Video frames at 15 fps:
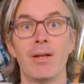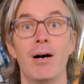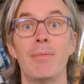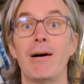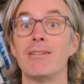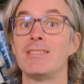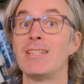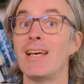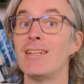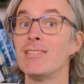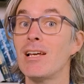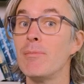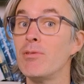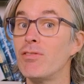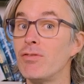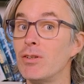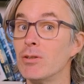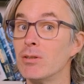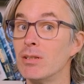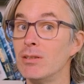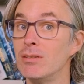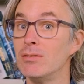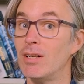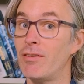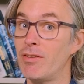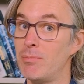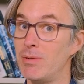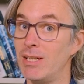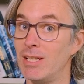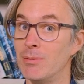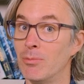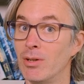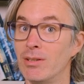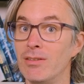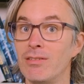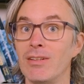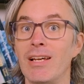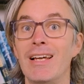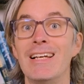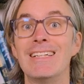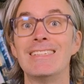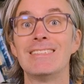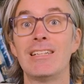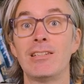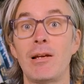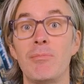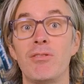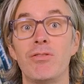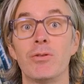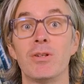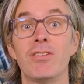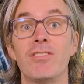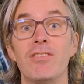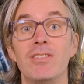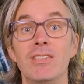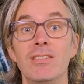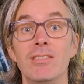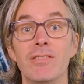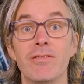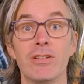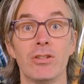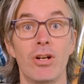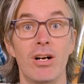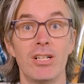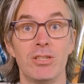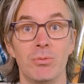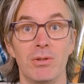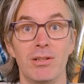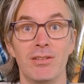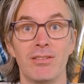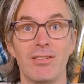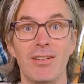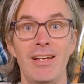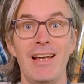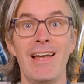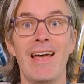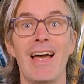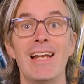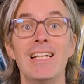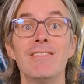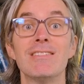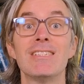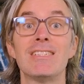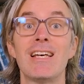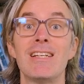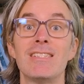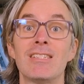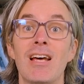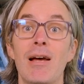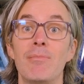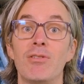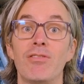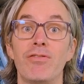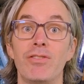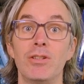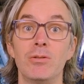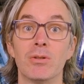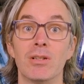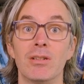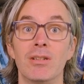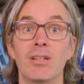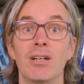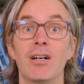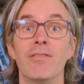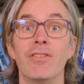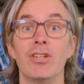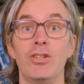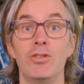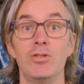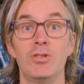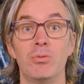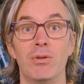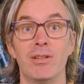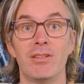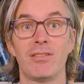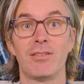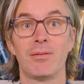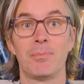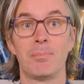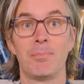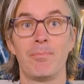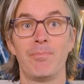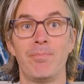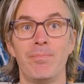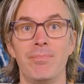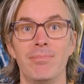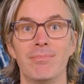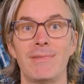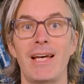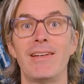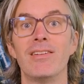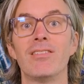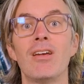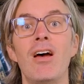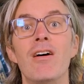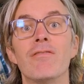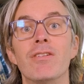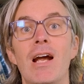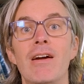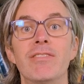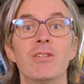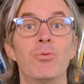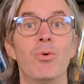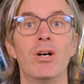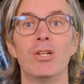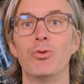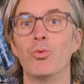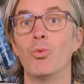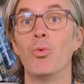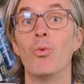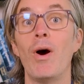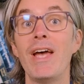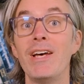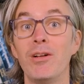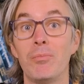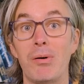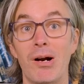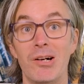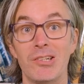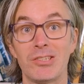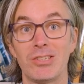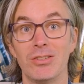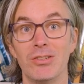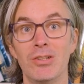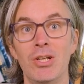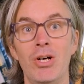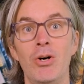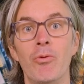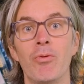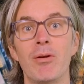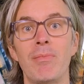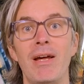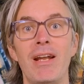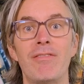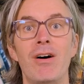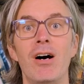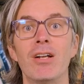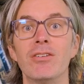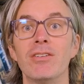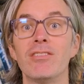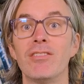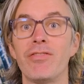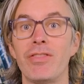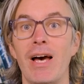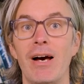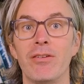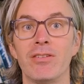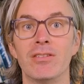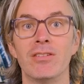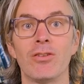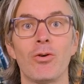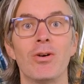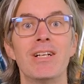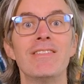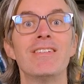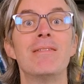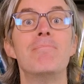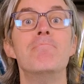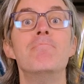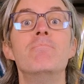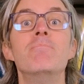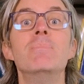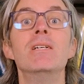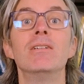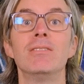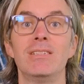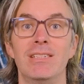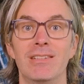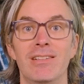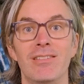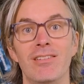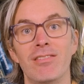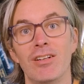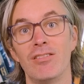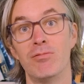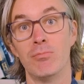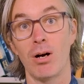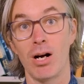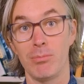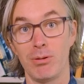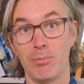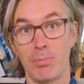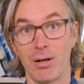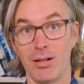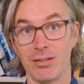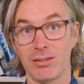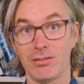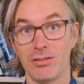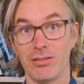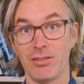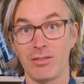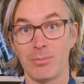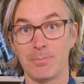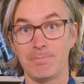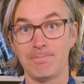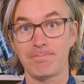about 10 times fewer of the medium ones, 10 times fewer still of the large ones, and even 10 times fewer of the huge ones. That is, for every one whale particle, we might have hundreds of thousands or even millions of marble particles.